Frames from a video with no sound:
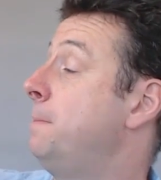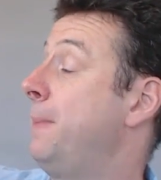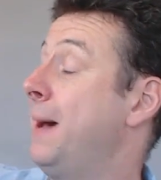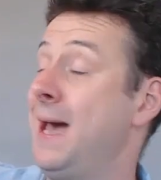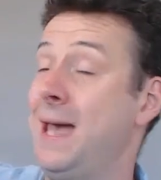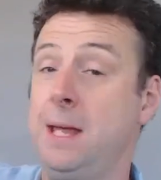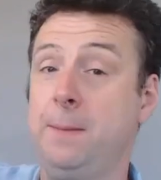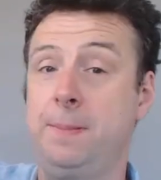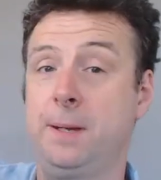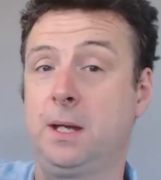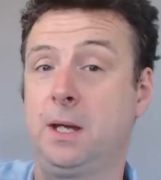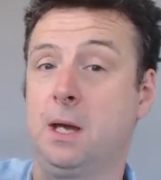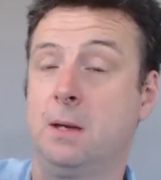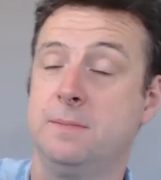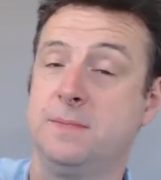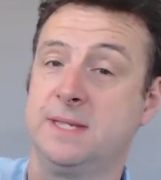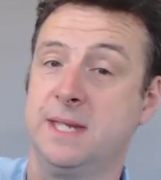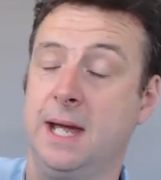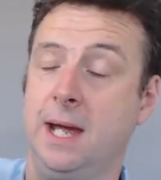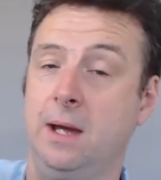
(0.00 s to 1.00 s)
The paper
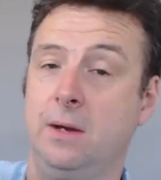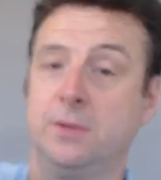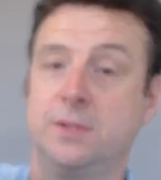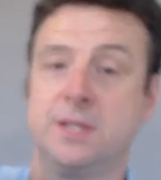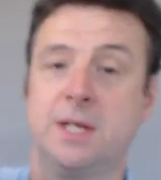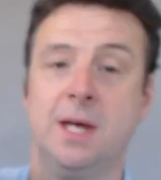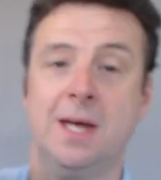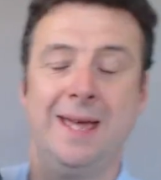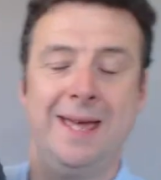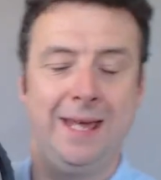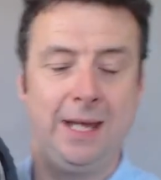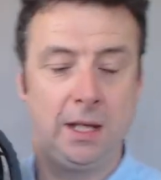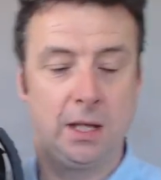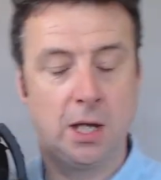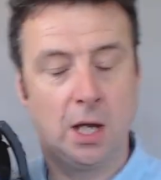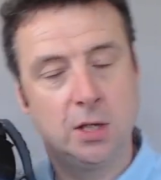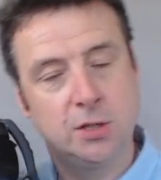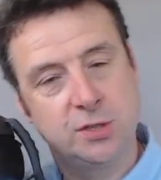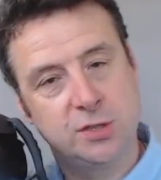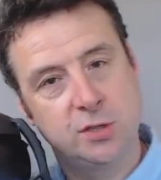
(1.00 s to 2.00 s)
comes out, it
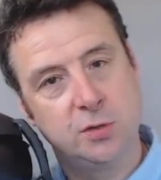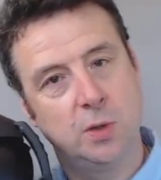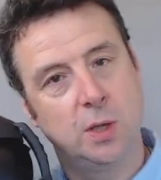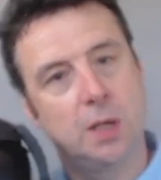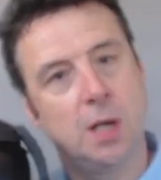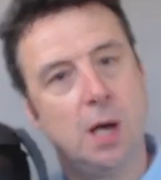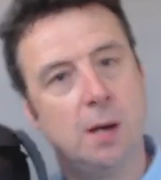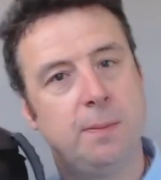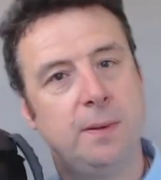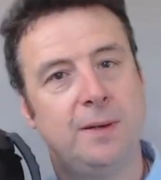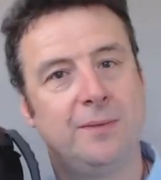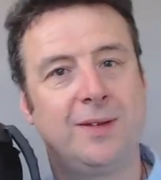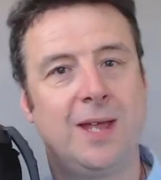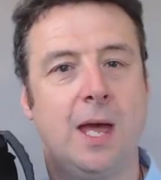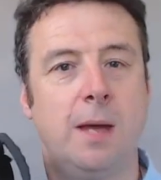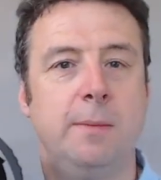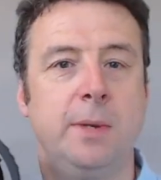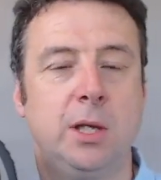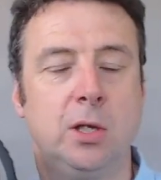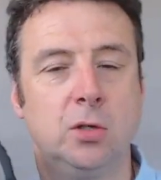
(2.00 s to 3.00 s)
goes through a couple of
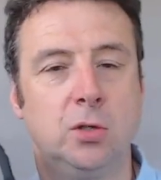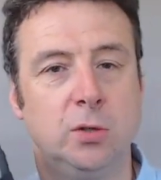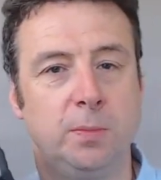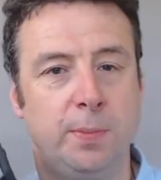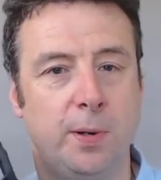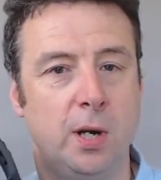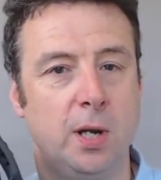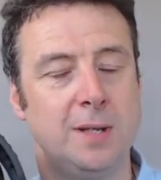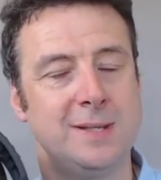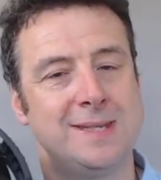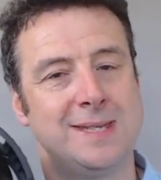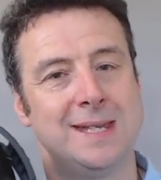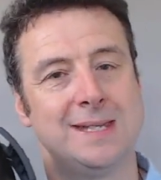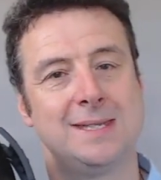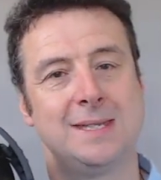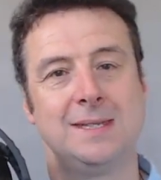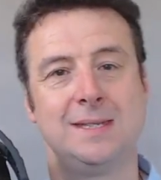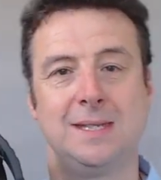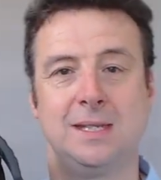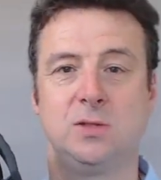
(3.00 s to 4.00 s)
chemical
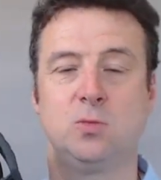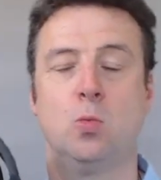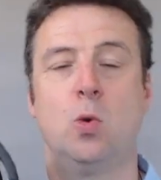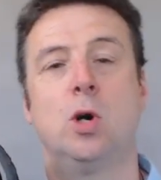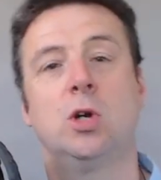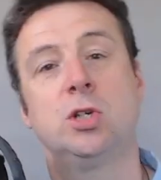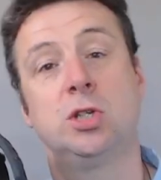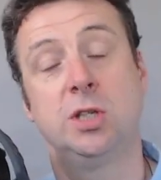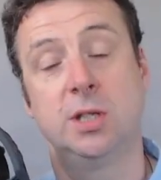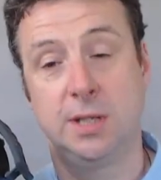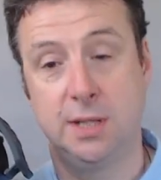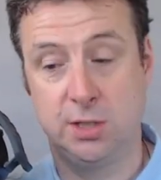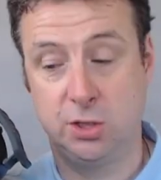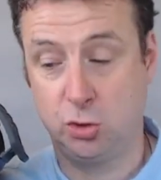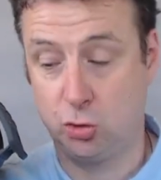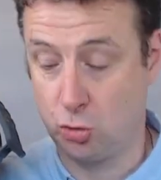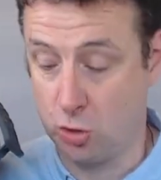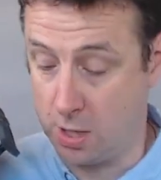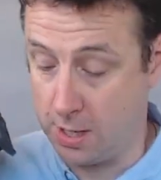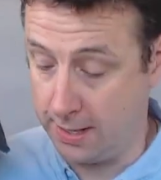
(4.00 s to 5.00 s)
processes, it's washed and
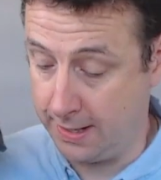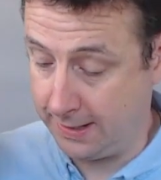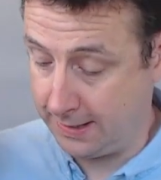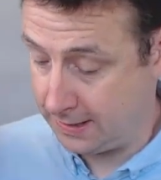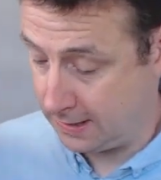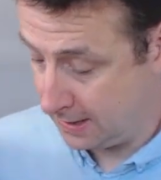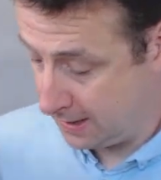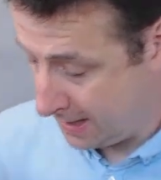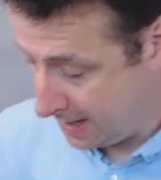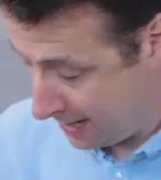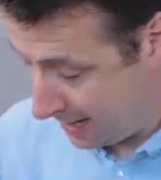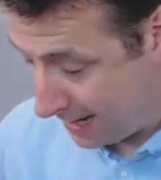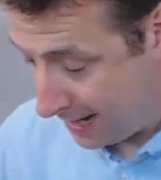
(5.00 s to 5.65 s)
it's dried,